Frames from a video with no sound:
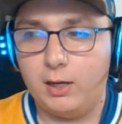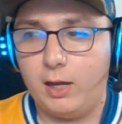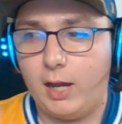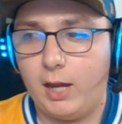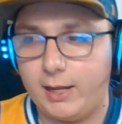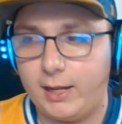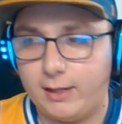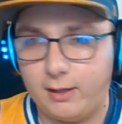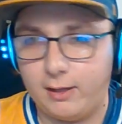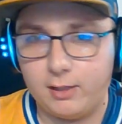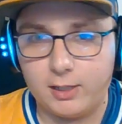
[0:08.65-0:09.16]

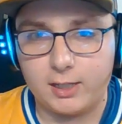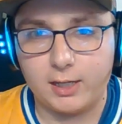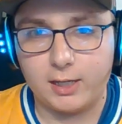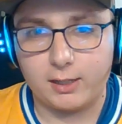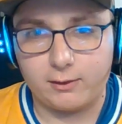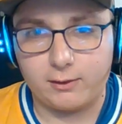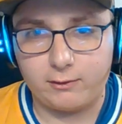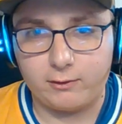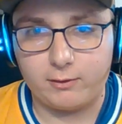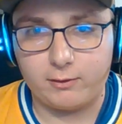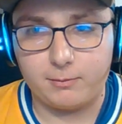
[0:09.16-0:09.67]
and then you get
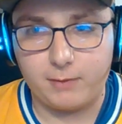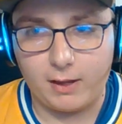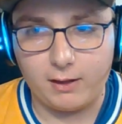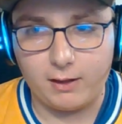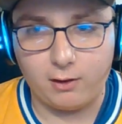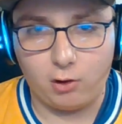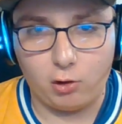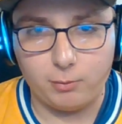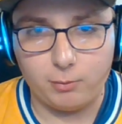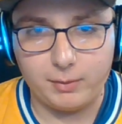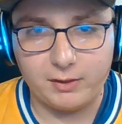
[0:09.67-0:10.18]
sent
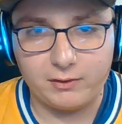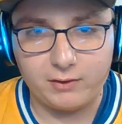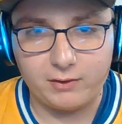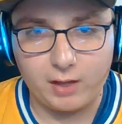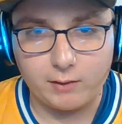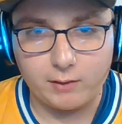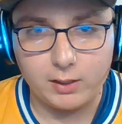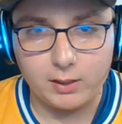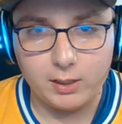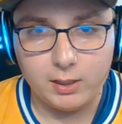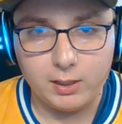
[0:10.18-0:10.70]
home in
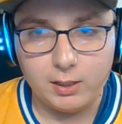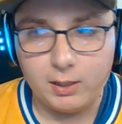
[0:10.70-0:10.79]
7.